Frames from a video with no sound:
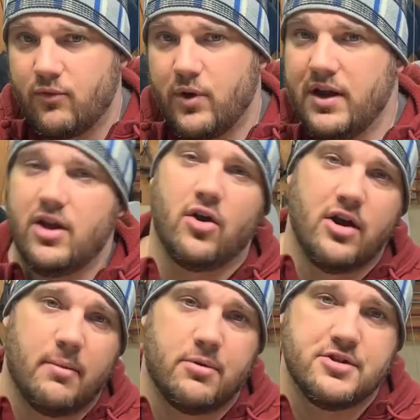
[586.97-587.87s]
If we can get our
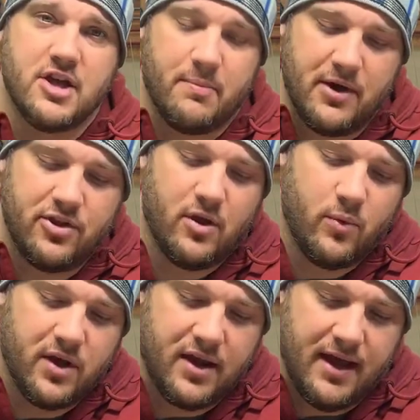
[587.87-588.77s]
numbers up, I think
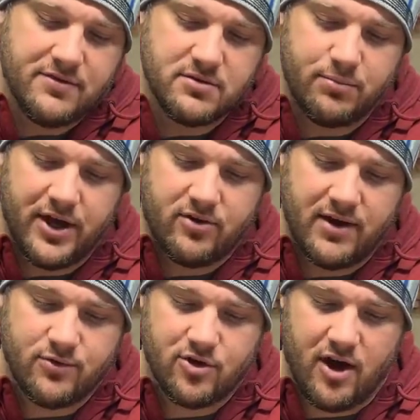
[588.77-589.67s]
we can have some Black
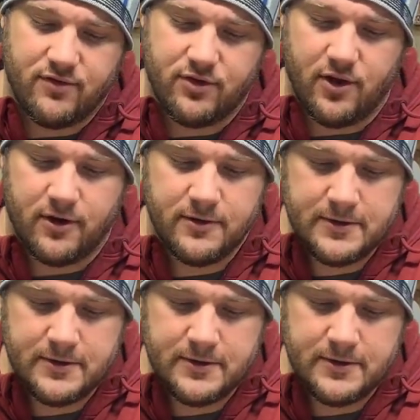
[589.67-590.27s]
Rifle Coffee there.